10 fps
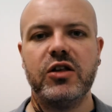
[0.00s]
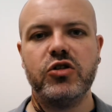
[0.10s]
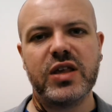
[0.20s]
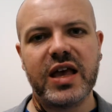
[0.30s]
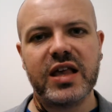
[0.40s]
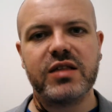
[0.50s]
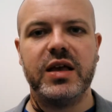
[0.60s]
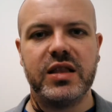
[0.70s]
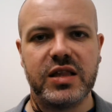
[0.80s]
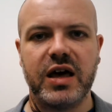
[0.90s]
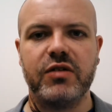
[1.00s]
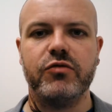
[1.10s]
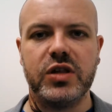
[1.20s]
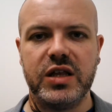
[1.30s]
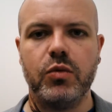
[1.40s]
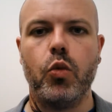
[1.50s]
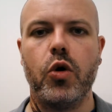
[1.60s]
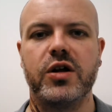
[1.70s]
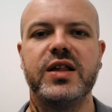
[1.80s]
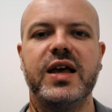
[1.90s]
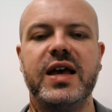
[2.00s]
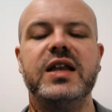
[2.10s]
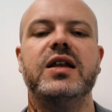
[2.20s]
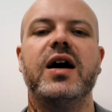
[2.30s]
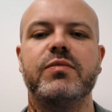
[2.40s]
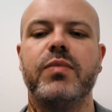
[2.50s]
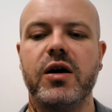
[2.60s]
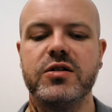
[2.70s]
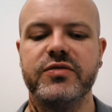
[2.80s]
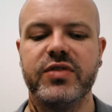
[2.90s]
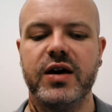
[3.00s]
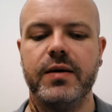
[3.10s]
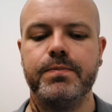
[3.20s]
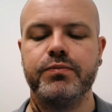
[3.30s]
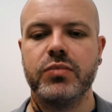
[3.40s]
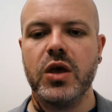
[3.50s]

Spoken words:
it just gets me into that routine and works it in as part of that.